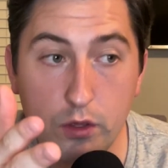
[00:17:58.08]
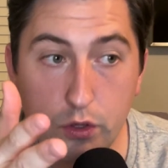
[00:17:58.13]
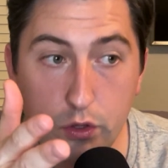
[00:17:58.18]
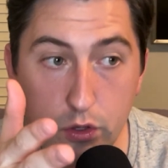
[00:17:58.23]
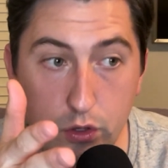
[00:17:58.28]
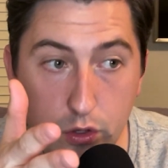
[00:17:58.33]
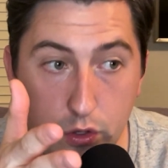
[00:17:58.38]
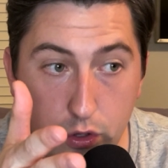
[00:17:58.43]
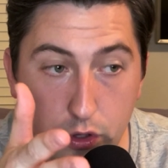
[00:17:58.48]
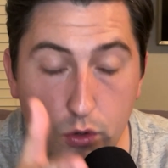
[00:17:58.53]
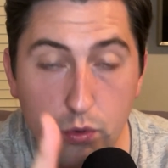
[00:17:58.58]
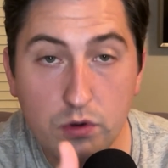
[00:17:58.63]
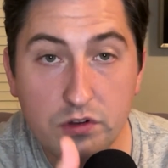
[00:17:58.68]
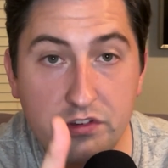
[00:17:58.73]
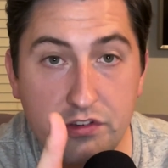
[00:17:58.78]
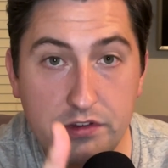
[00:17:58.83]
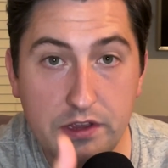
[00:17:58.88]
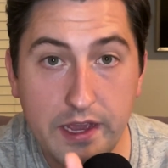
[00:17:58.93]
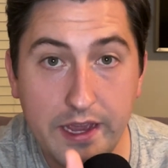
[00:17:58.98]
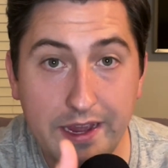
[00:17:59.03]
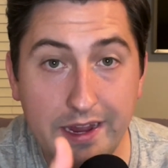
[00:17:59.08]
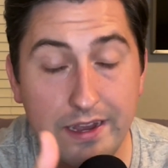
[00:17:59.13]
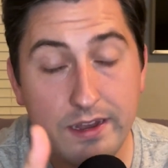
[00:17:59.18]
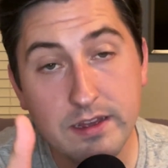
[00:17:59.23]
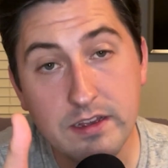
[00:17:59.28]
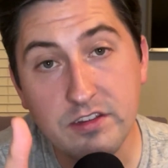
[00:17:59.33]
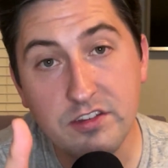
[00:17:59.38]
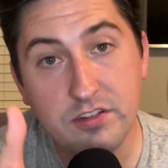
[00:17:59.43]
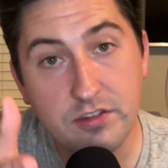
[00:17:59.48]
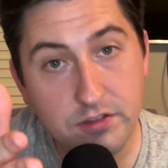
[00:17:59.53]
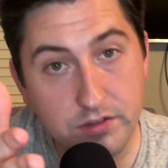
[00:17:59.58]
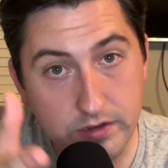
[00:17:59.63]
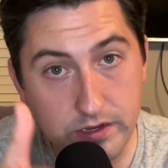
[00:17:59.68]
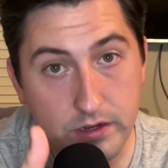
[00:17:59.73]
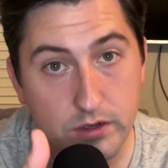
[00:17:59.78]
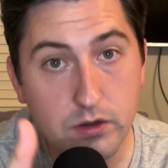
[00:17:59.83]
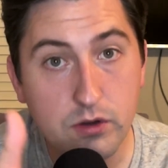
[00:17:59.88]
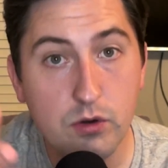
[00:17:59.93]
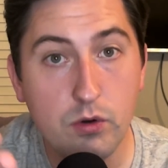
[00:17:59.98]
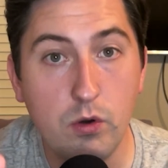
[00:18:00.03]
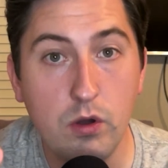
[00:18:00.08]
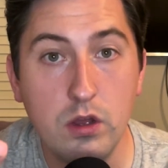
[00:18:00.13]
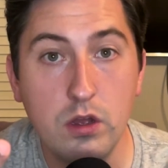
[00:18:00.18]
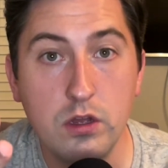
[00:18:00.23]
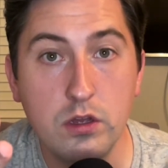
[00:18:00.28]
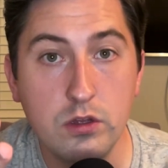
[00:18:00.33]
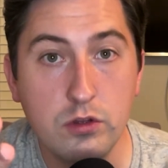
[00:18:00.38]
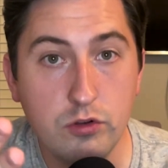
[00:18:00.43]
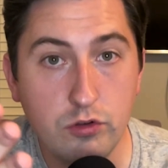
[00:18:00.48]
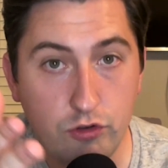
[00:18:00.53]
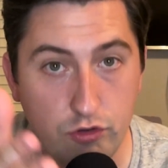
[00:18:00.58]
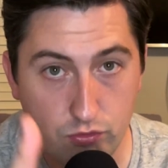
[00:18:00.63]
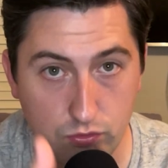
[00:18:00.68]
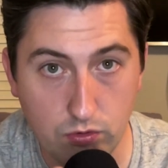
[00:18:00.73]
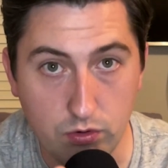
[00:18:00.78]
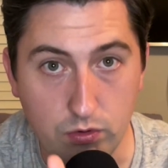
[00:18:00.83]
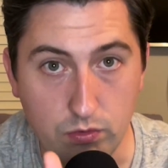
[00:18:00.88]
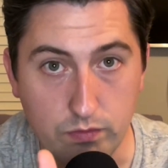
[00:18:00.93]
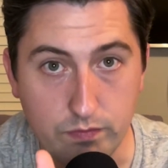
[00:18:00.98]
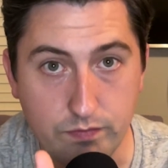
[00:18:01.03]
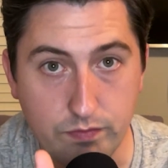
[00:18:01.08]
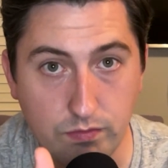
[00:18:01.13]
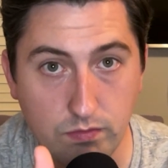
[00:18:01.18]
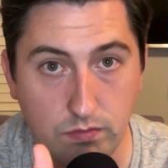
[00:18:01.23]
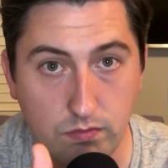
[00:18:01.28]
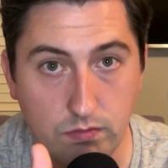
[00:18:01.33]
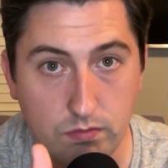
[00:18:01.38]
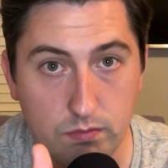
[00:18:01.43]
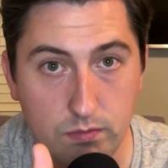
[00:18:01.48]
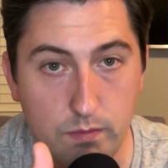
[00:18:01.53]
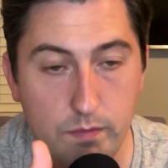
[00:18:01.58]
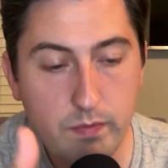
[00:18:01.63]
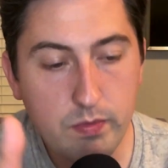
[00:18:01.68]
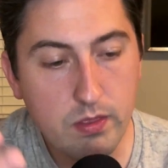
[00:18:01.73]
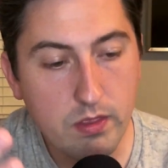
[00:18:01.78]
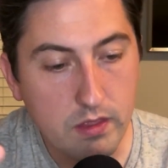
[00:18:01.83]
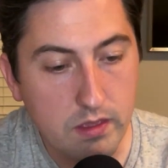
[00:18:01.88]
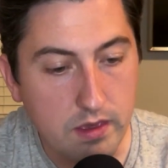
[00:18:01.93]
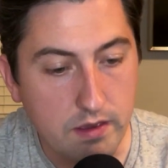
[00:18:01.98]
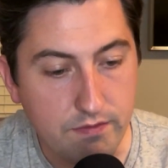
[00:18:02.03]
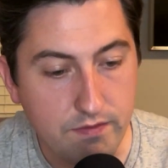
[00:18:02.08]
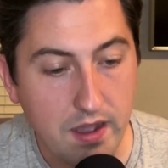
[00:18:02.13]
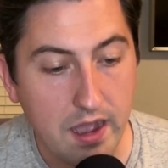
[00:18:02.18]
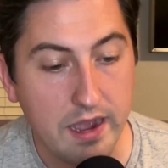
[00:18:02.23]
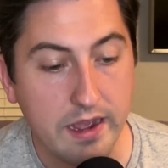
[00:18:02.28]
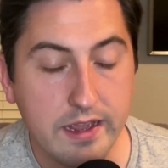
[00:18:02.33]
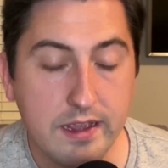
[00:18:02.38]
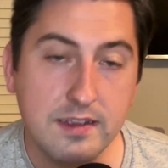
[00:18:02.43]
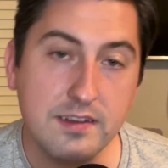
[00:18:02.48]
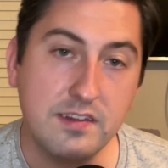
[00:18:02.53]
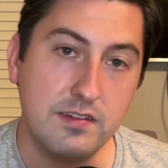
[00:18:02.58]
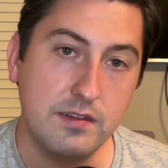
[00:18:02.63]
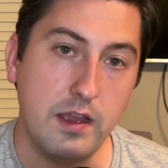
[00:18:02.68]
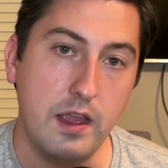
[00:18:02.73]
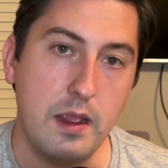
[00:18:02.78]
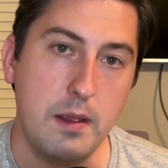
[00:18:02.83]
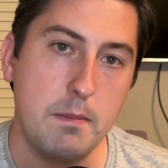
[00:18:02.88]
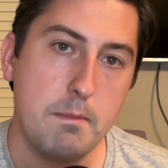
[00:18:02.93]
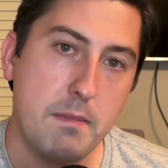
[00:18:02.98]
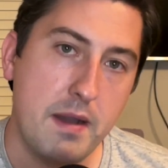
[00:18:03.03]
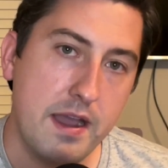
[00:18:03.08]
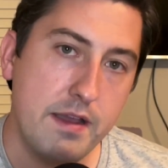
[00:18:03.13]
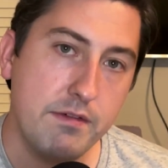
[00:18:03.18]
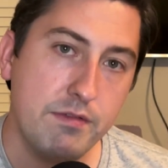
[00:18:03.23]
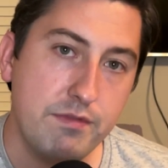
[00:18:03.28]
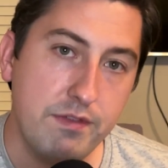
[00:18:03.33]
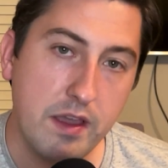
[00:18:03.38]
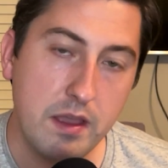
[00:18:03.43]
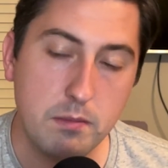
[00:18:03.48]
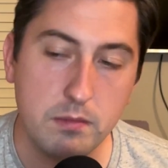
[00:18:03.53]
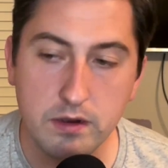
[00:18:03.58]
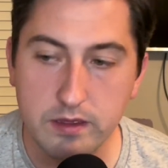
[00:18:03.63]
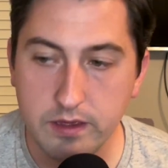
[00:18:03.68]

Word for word: your saying is still true. If I say my family